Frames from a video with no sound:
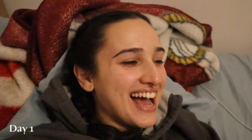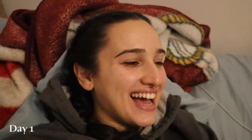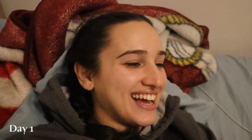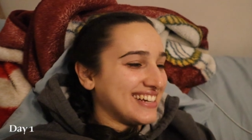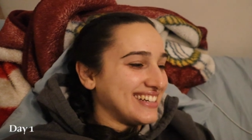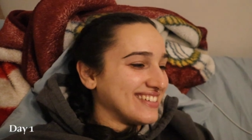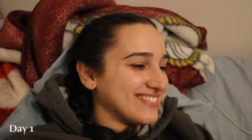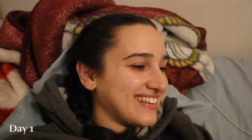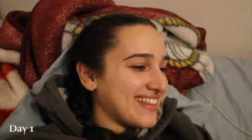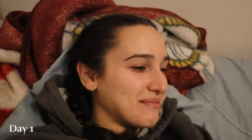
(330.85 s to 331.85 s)
I didn't
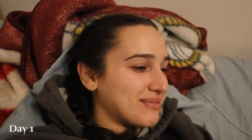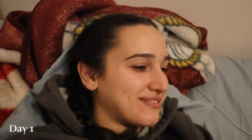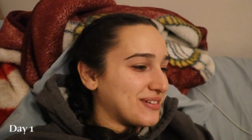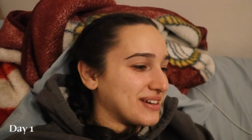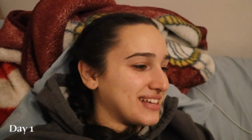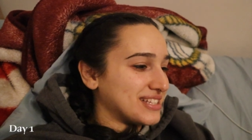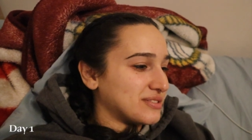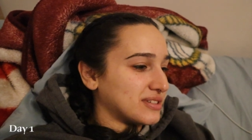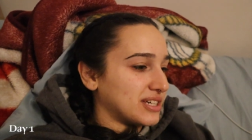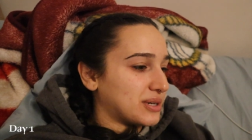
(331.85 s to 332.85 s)
read that before. That's
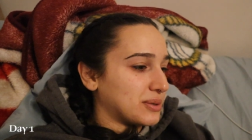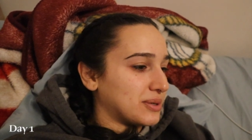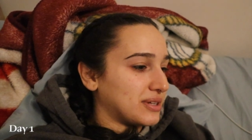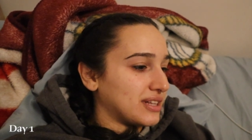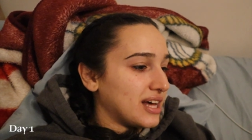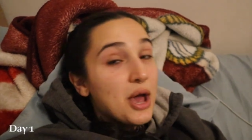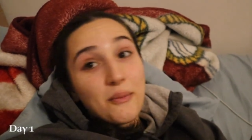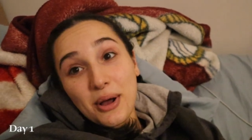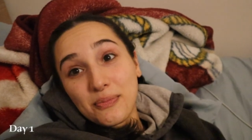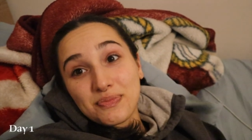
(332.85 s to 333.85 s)
really cool.
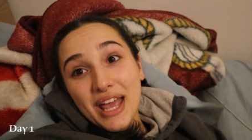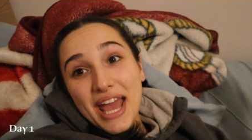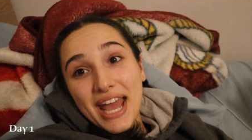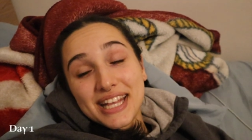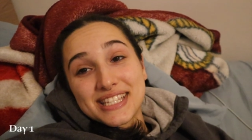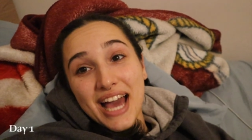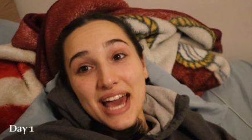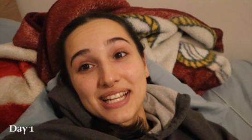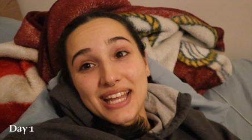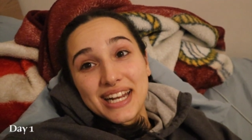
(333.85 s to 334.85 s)
Well, it's
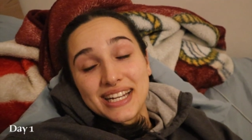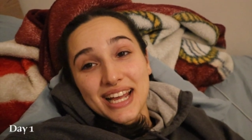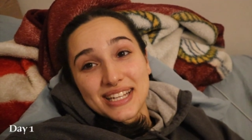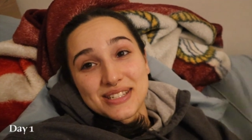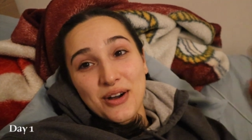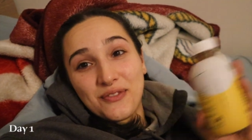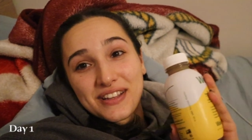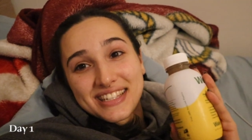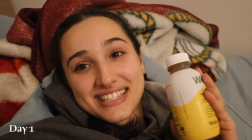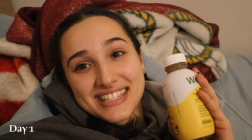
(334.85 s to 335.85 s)
kind of late at night, so
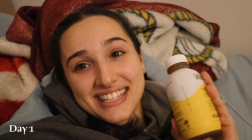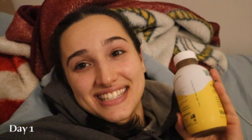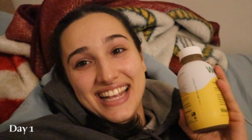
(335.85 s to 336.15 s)
hopefully this doesn't